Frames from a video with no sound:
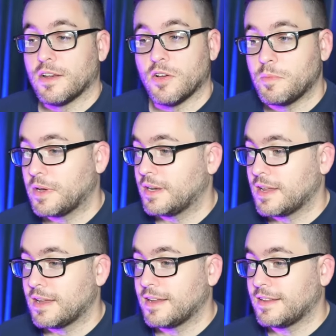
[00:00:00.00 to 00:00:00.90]
No, but
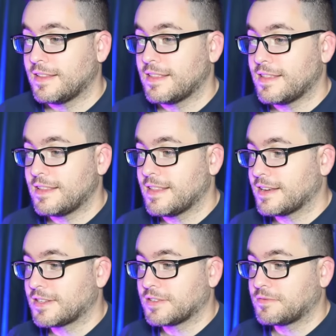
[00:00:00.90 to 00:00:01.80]
uh, th
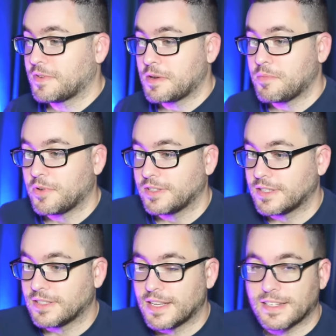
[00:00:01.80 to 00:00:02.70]
that's a funny point.
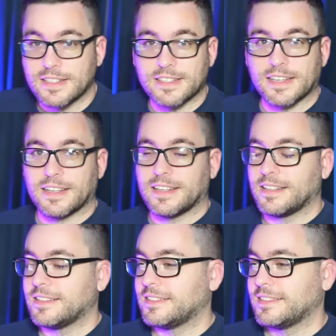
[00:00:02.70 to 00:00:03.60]
The legs,
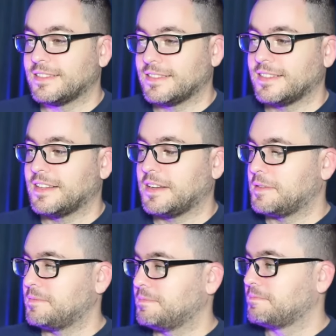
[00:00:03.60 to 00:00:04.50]
uh,
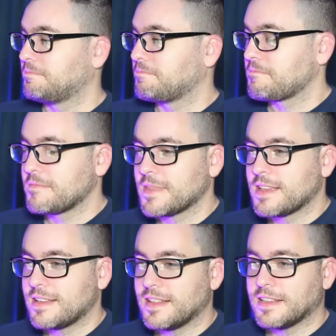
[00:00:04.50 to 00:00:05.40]
um,
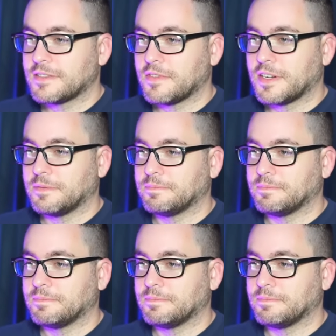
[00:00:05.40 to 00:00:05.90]
yeah, that's funny.